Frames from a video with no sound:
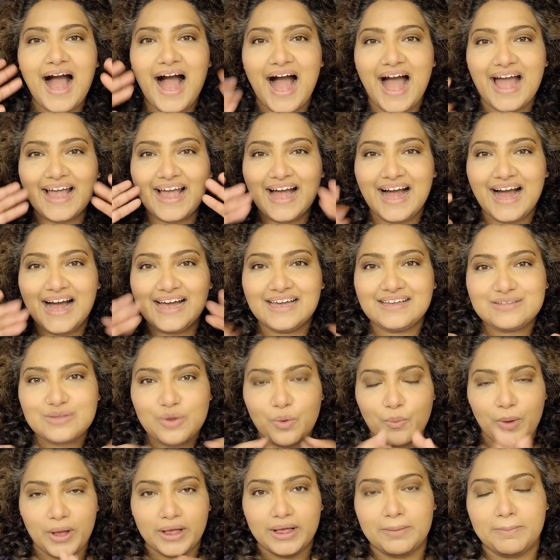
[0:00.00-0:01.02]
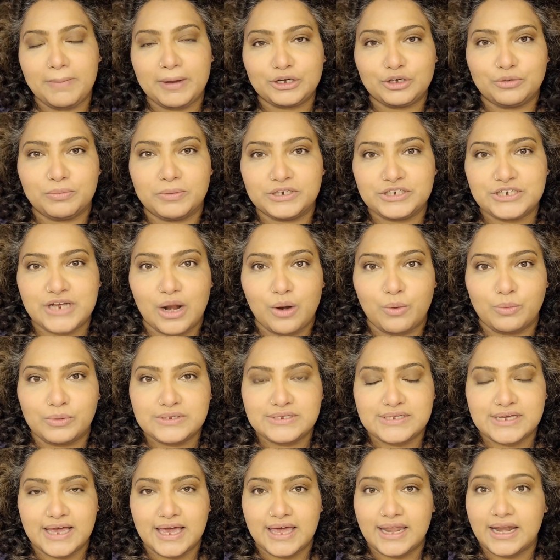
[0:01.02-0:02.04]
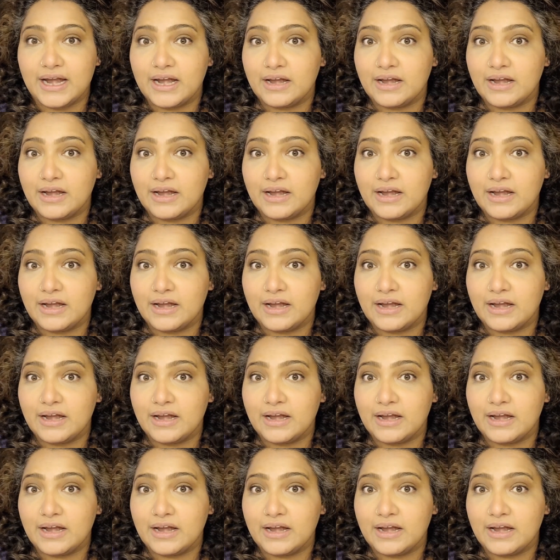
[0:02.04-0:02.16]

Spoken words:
Hi guys, welcome back to my channel once again,